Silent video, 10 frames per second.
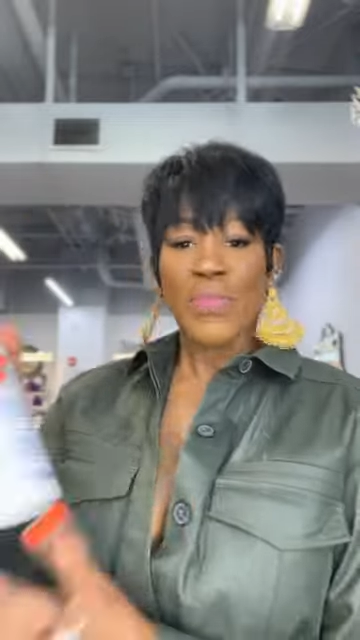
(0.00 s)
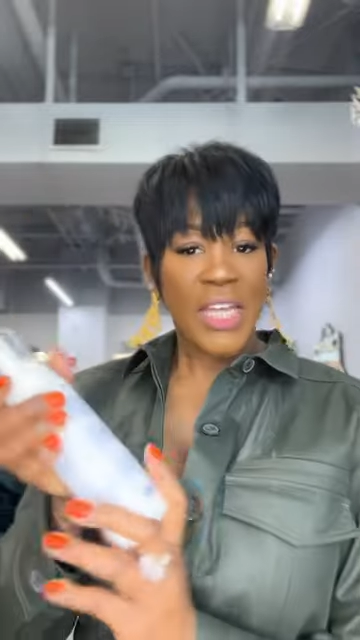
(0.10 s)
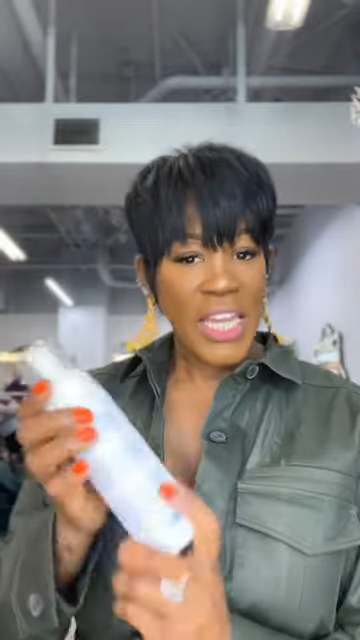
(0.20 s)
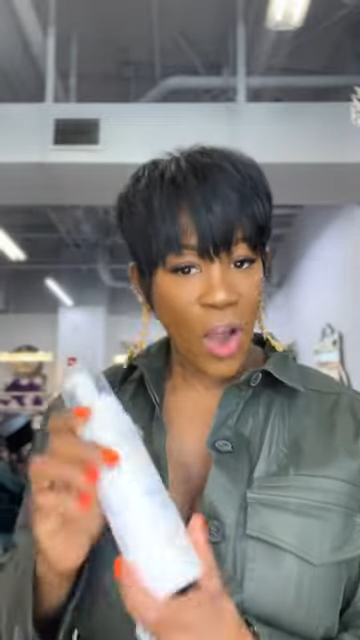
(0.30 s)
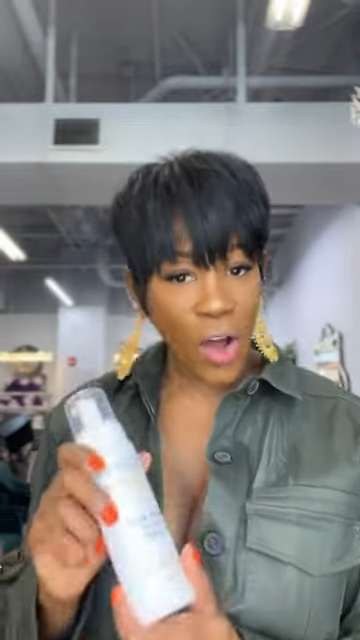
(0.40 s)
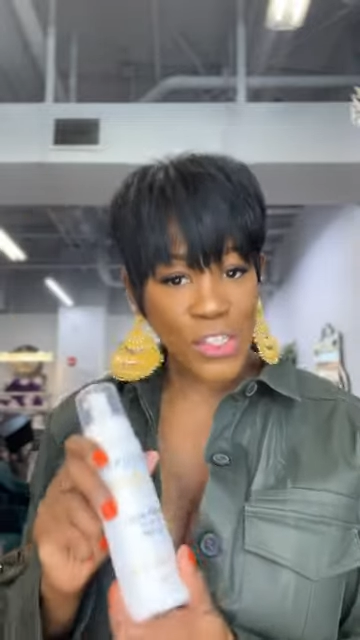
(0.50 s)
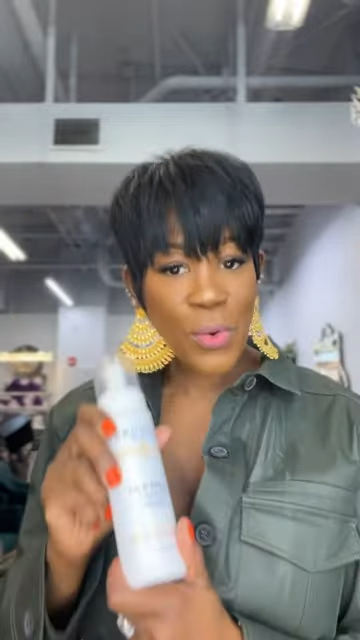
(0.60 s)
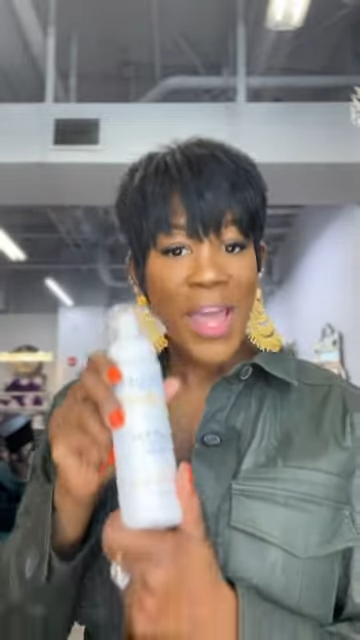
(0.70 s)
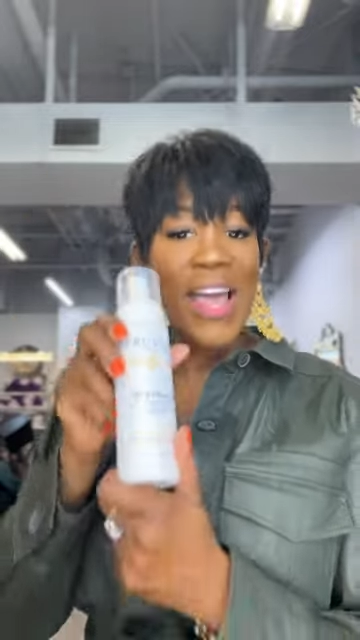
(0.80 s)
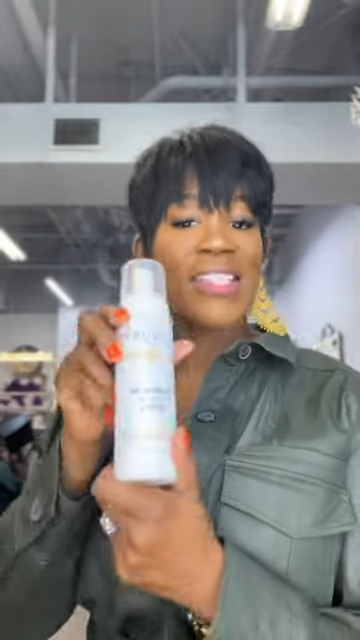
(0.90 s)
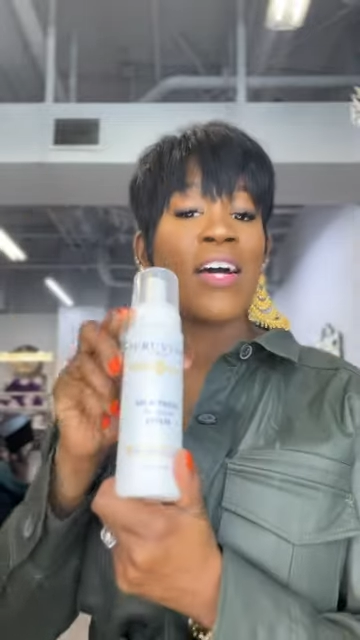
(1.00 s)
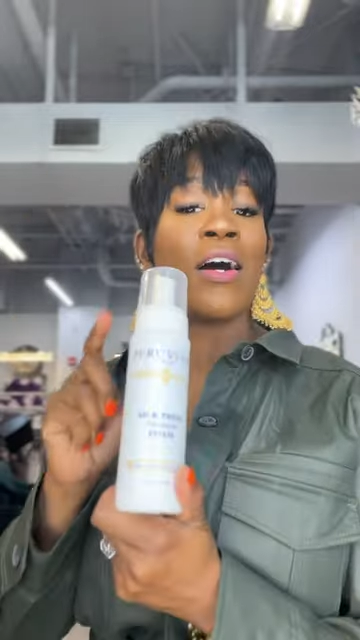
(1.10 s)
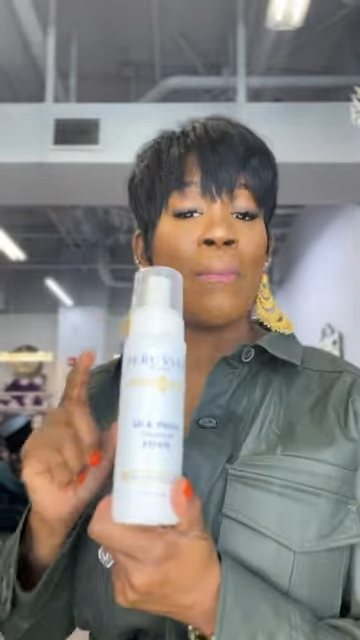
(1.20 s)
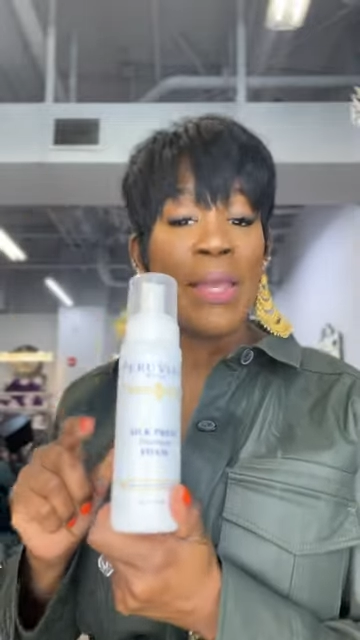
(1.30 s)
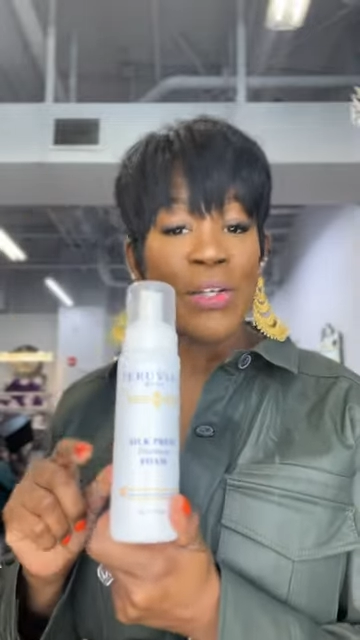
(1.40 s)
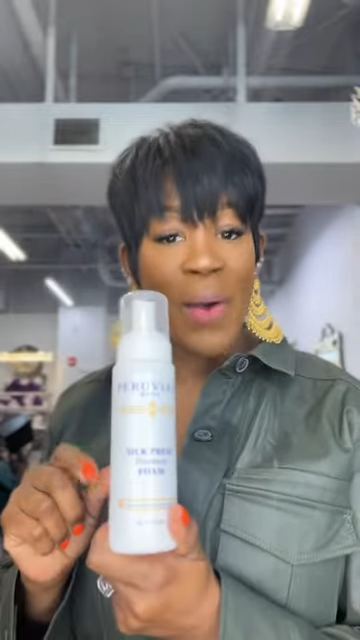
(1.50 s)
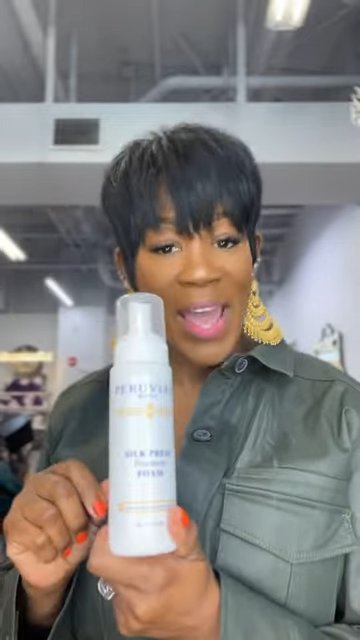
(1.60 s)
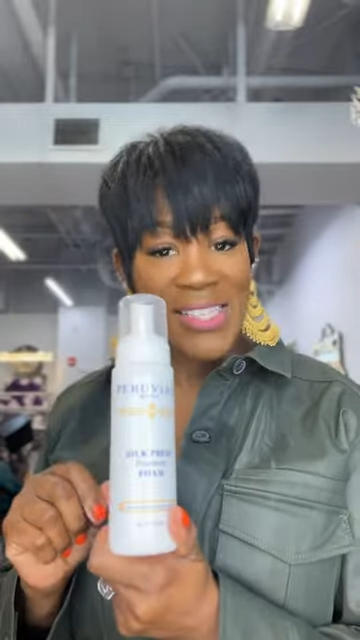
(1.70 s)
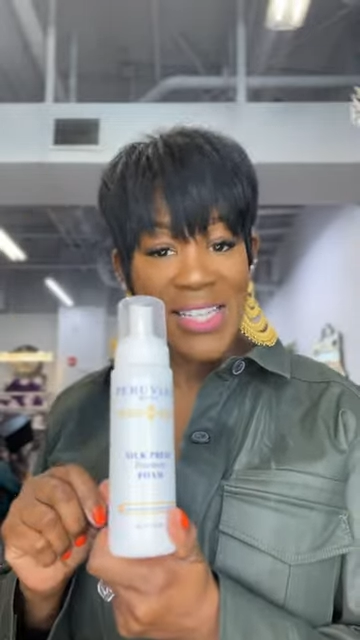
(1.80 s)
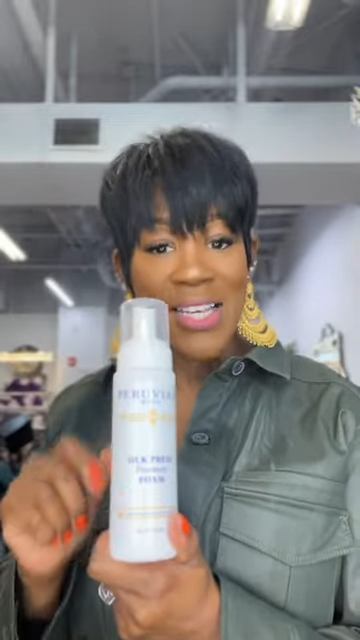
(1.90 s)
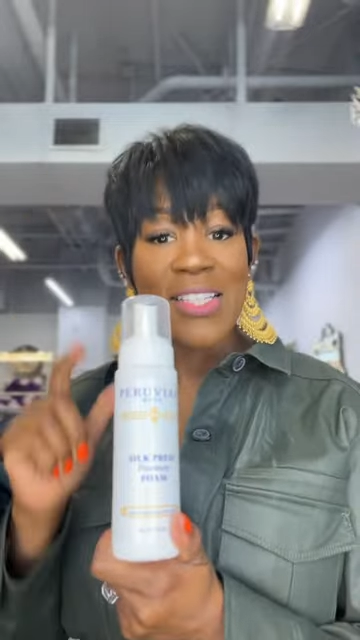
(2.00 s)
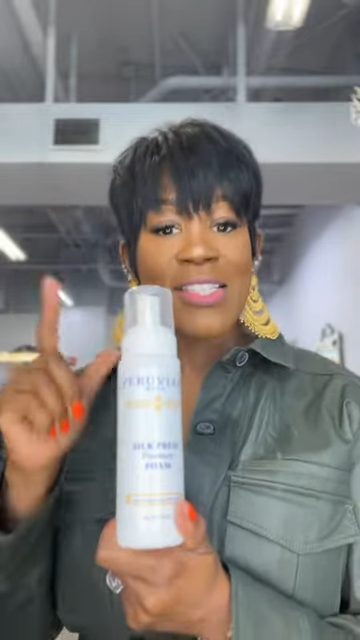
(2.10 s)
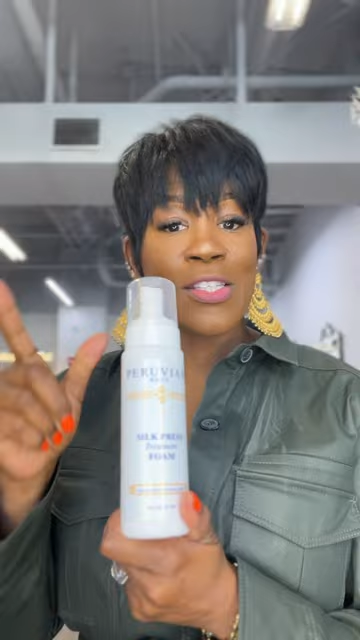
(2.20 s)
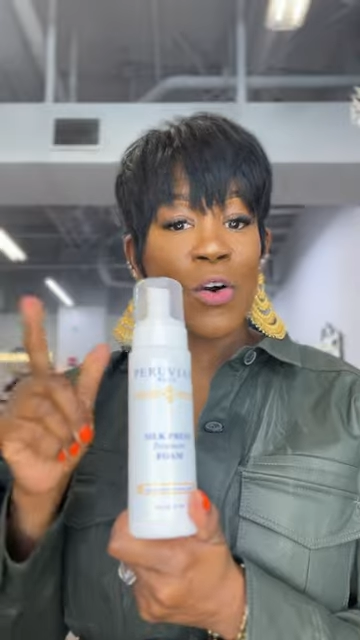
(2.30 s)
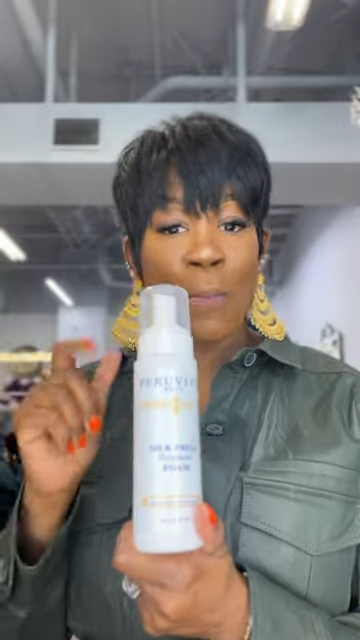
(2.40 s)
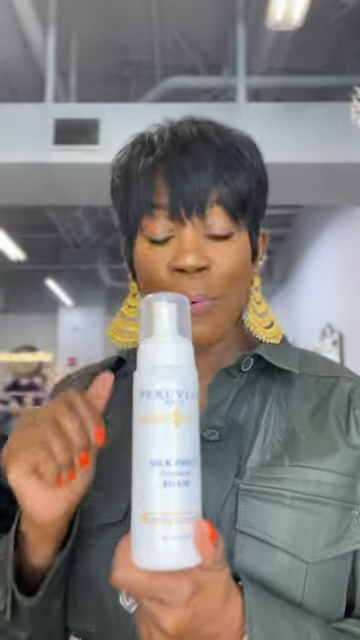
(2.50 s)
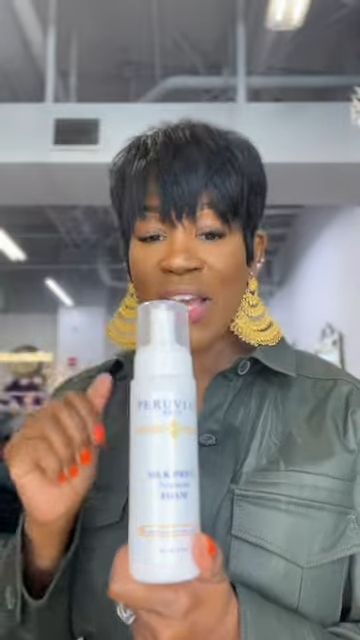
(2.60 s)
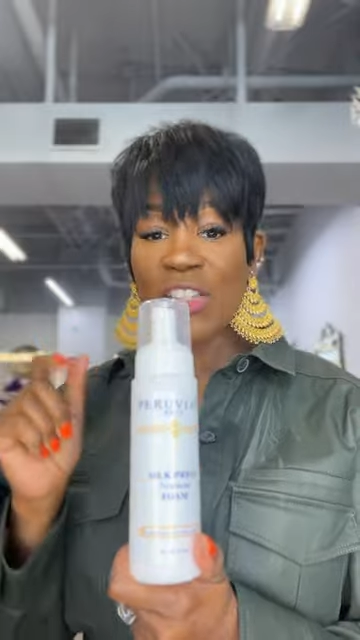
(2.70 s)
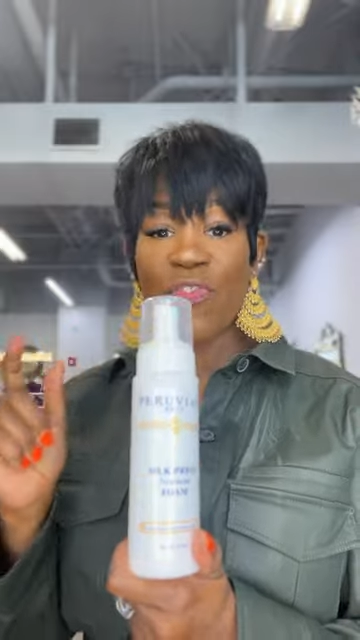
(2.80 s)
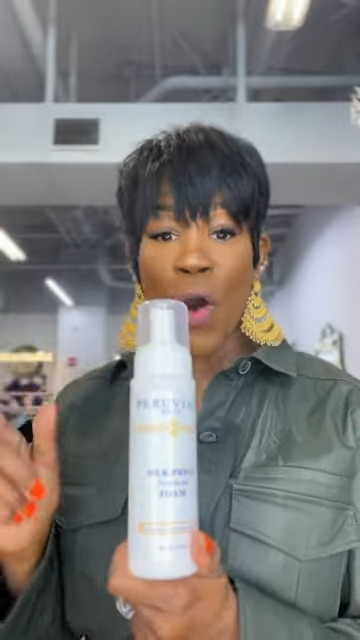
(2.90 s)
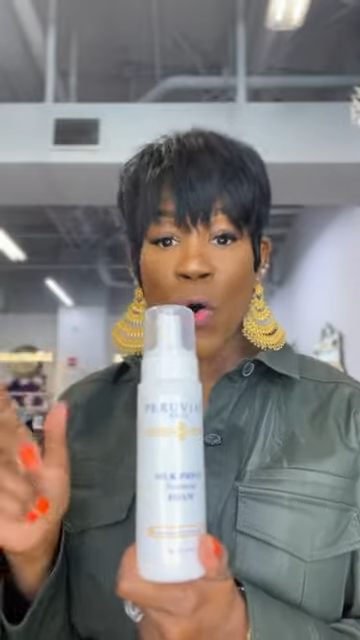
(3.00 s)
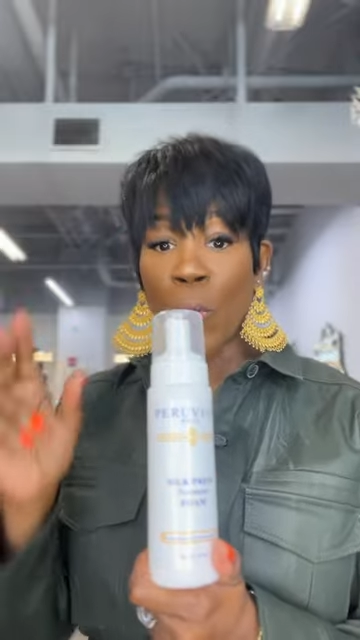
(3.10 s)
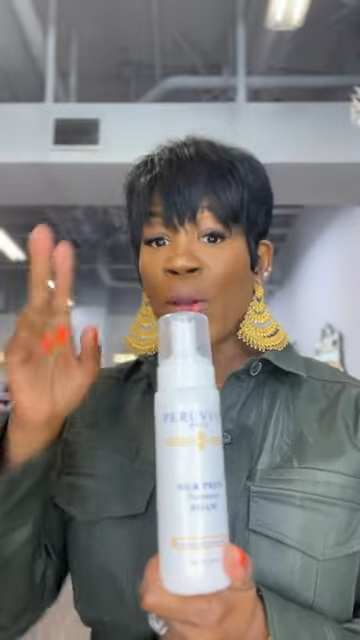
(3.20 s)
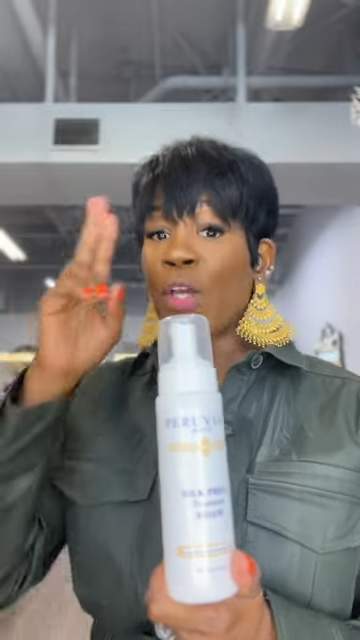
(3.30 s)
He also has an amino acid silk press foam.